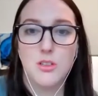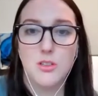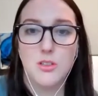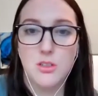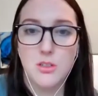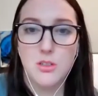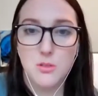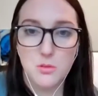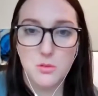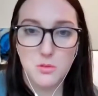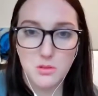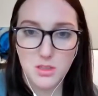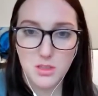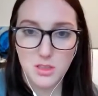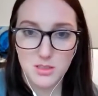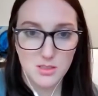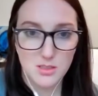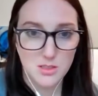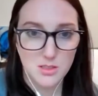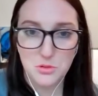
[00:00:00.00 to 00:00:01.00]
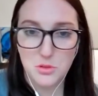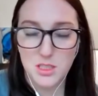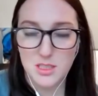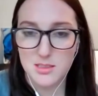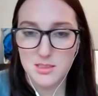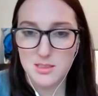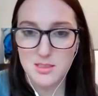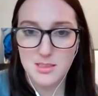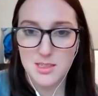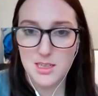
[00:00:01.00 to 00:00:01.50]
to the
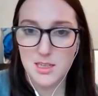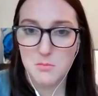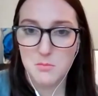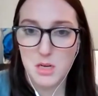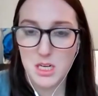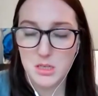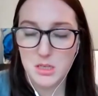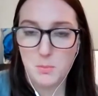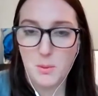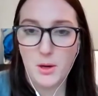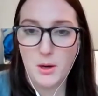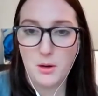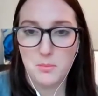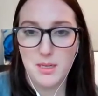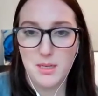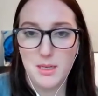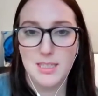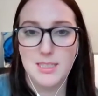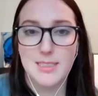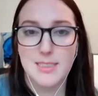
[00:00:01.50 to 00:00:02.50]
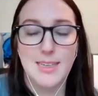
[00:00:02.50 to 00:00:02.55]
students in my department.